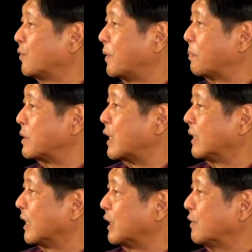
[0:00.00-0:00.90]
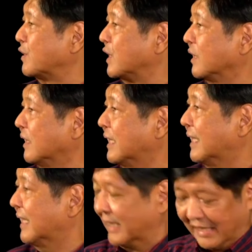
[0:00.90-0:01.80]
of Representatives here,
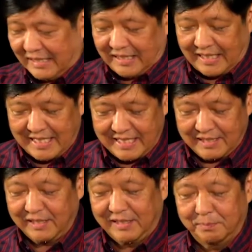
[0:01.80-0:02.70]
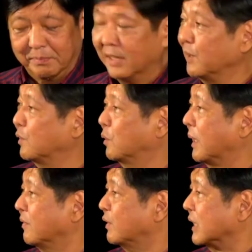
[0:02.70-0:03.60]
uh, many who
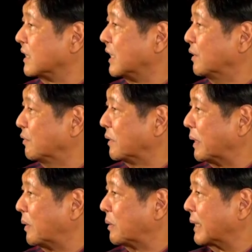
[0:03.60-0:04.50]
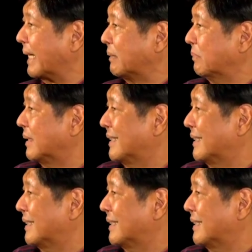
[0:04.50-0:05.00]
I've not seen for a long time.